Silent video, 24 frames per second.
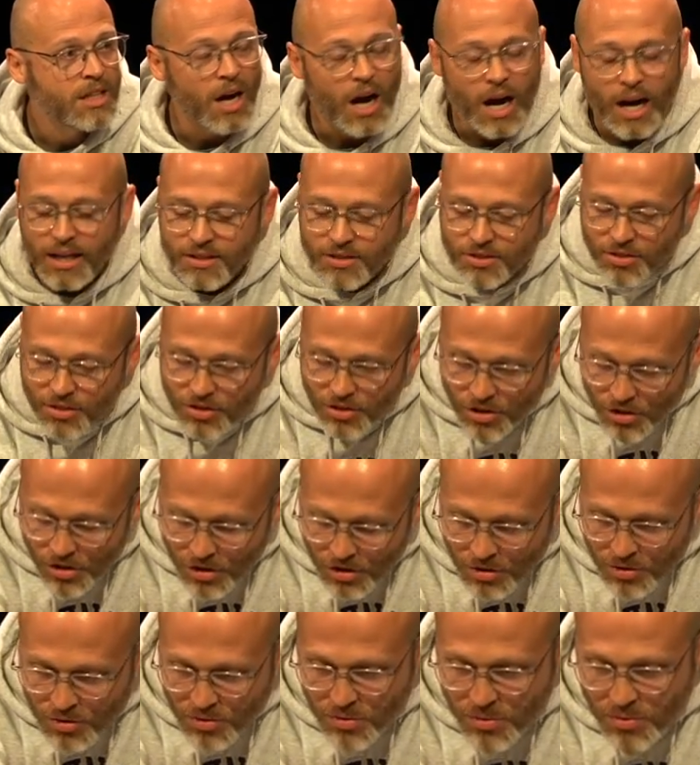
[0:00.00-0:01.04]
God
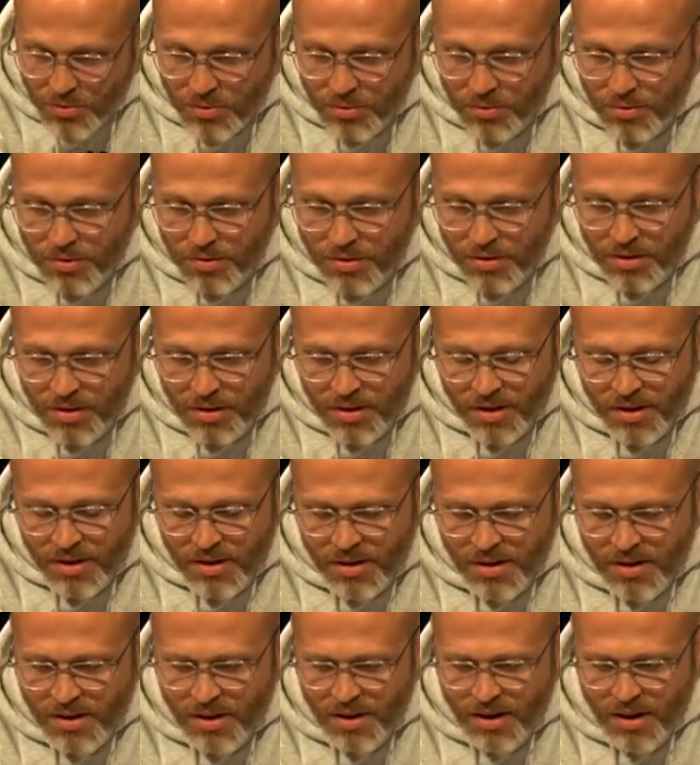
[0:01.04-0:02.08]
knew
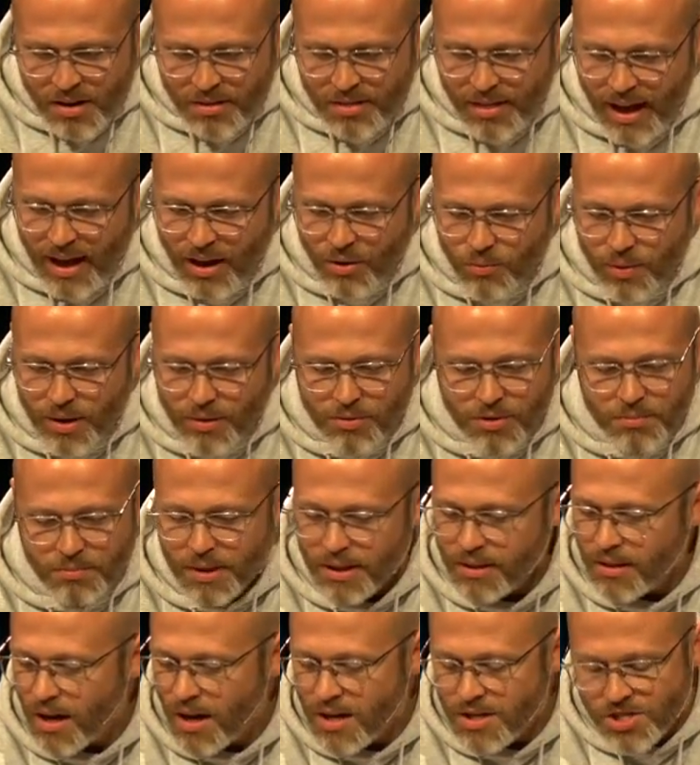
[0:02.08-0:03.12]
that we
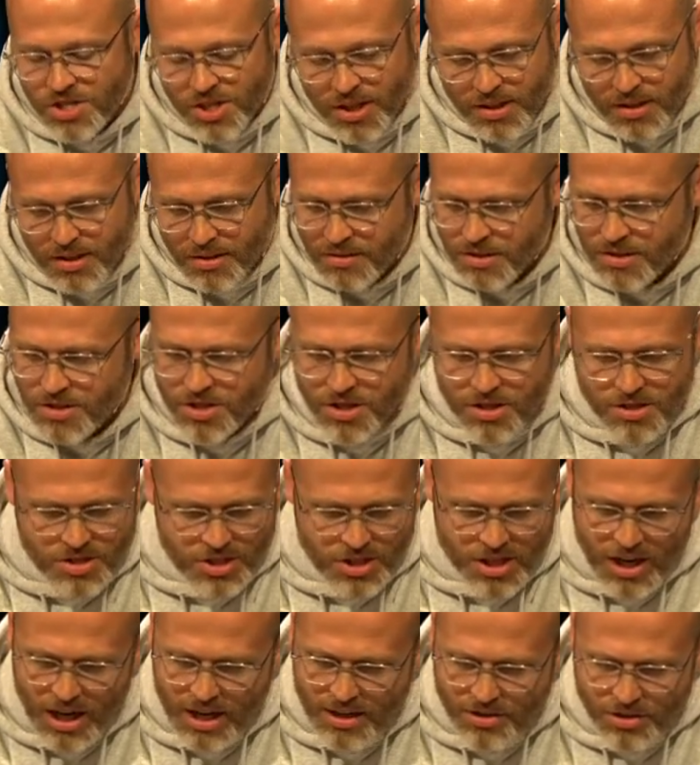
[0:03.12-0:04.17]
would be launching another
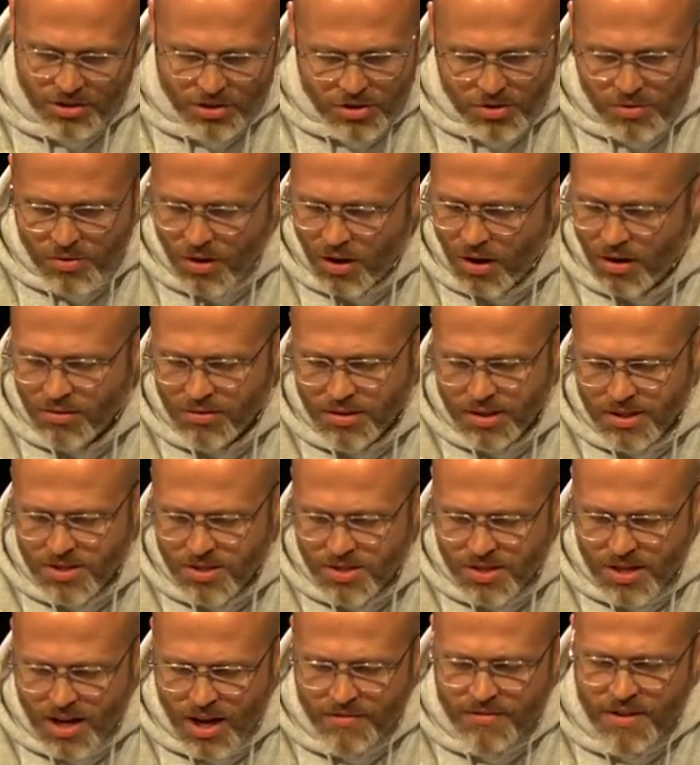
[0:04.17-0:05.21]
church. God knew all
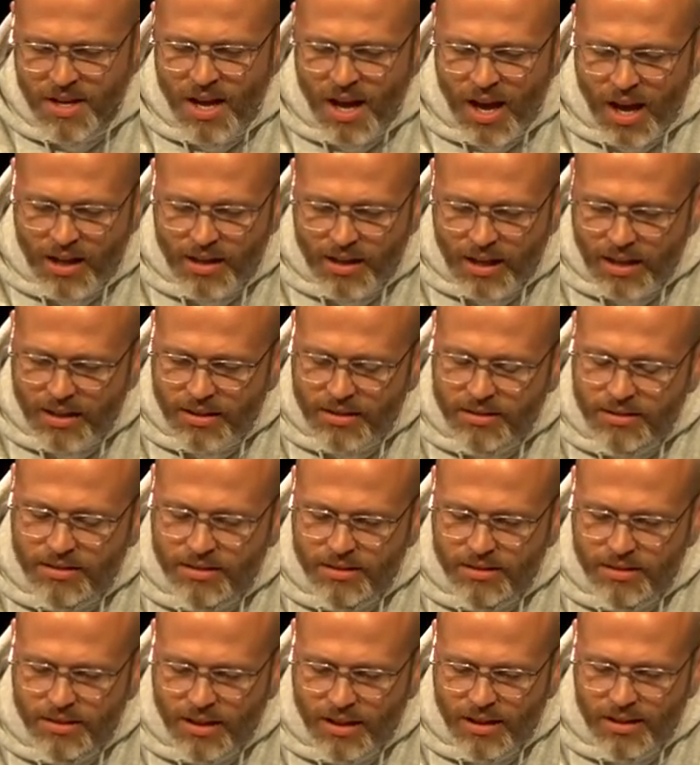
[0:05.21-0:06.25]
this stuff.
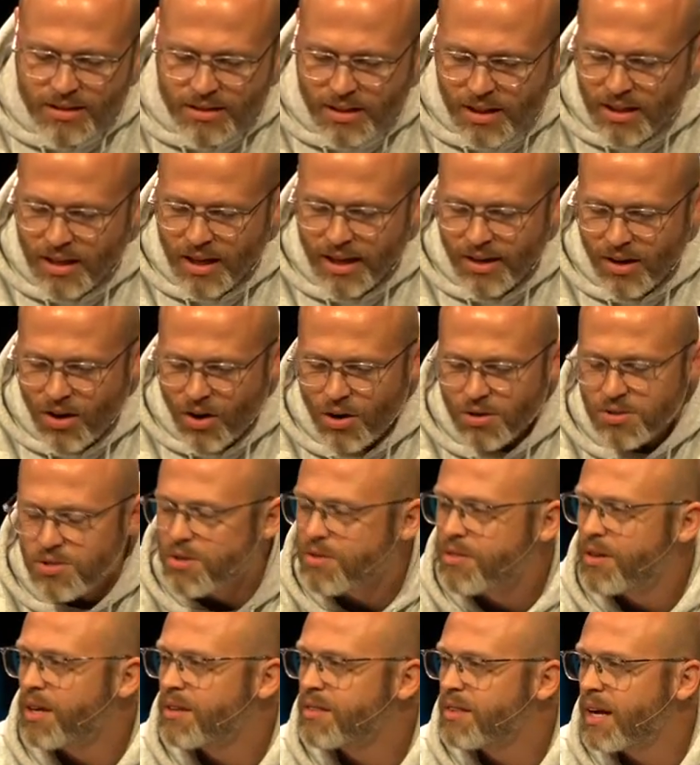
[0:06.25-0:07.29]
And I
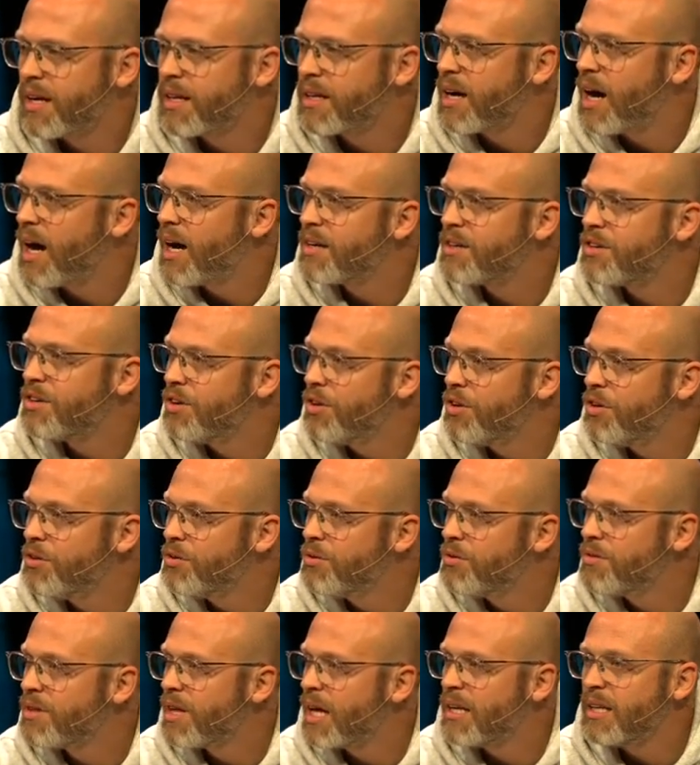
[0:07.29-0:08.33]
also think that God
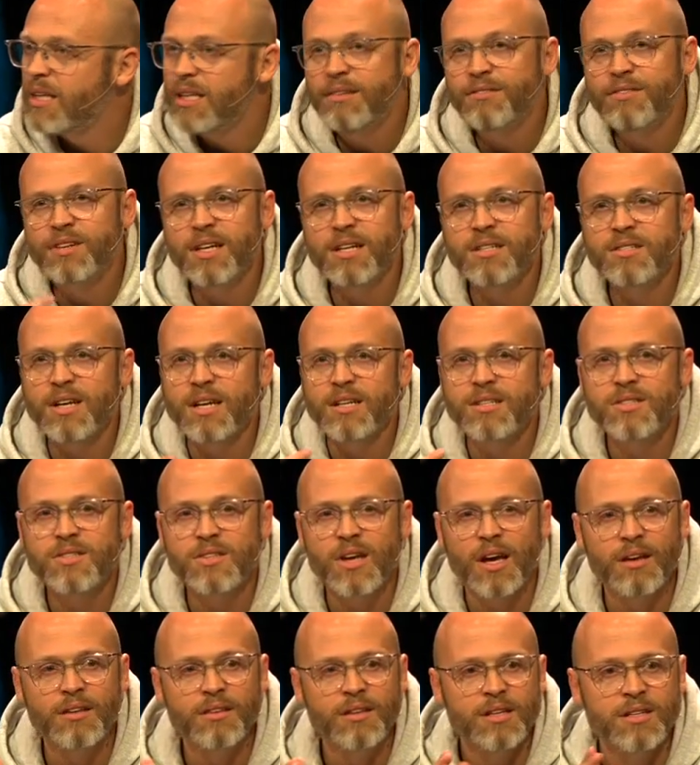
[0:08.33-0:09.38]
knew that even as I
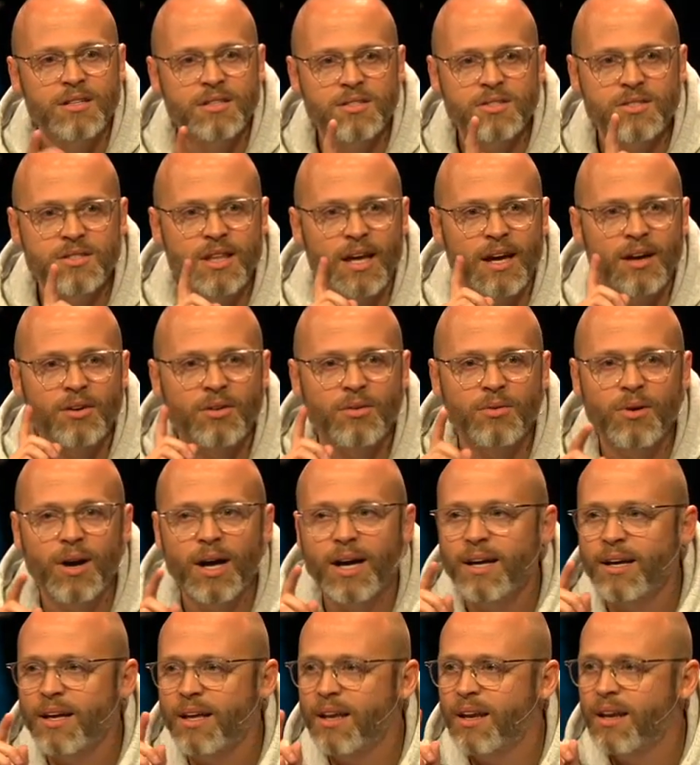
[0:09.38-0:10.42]
say this, that
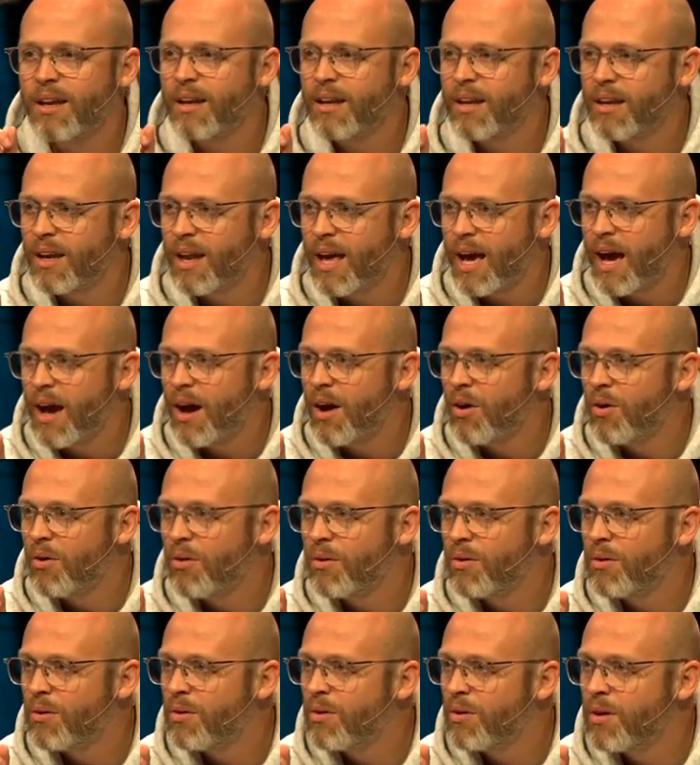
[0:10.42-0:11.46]
right
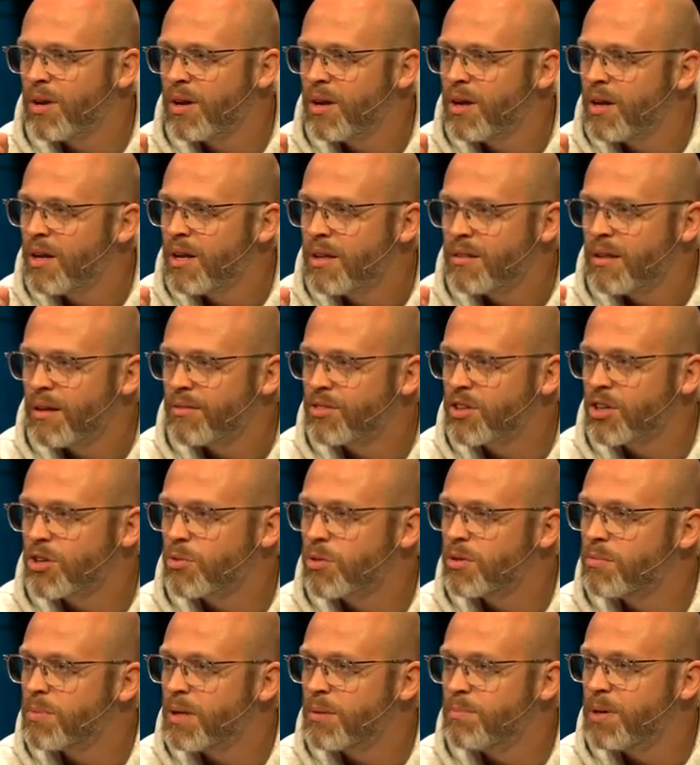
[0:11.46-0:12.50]
now, that
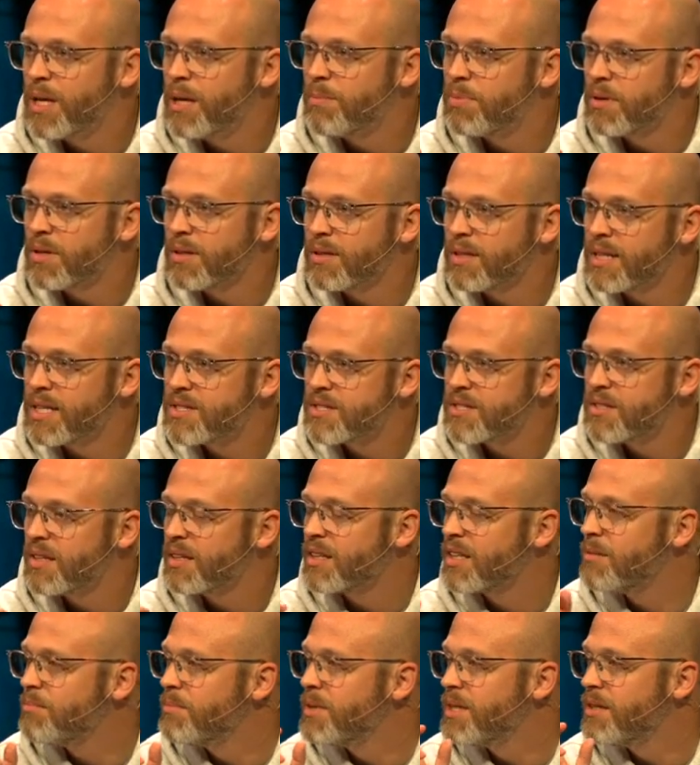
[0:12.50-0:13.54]
there would be people
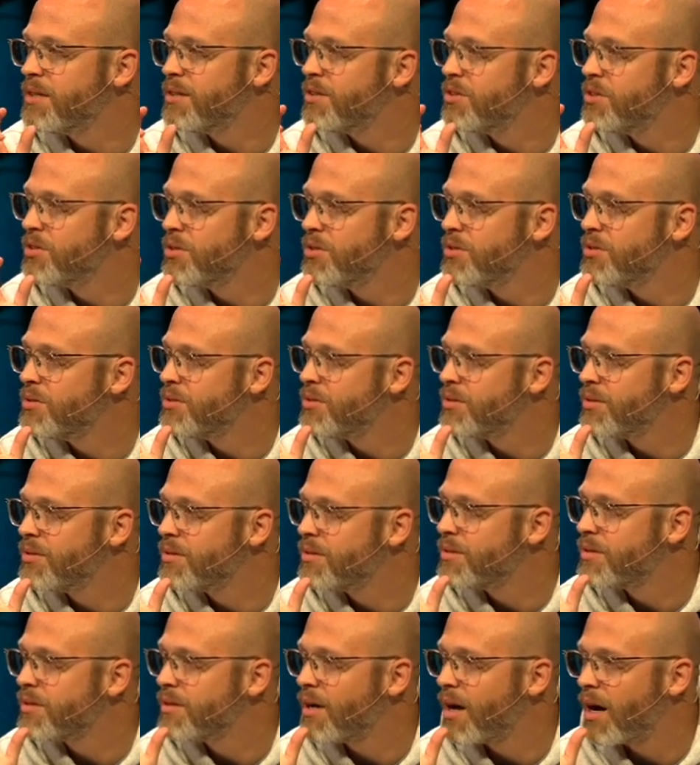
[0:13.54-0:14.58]
listening to me
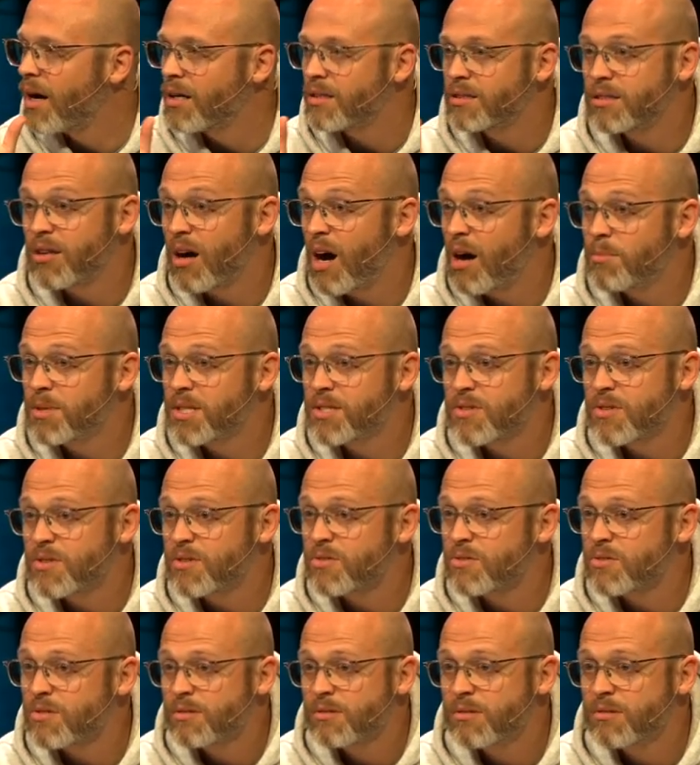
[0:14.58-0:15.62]
who are
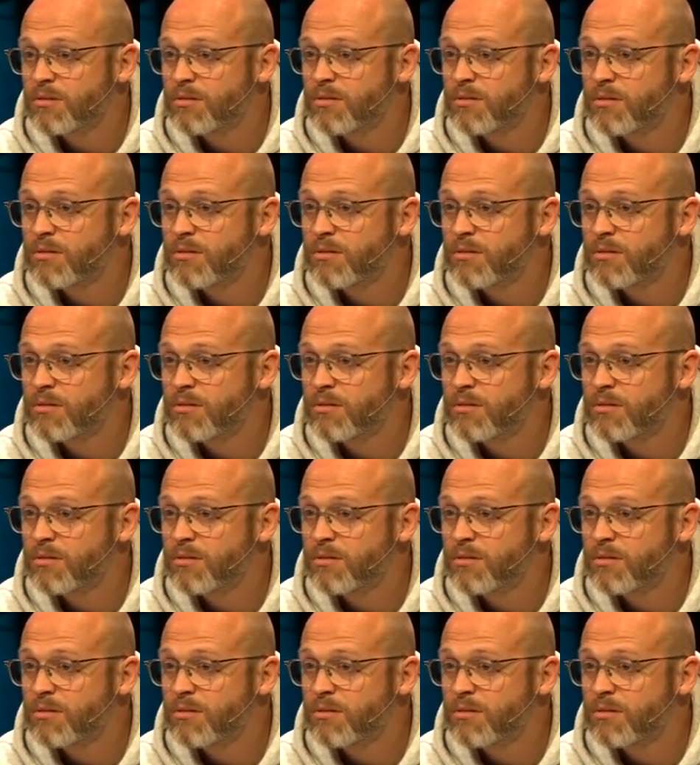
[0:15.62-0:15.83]
Thomases.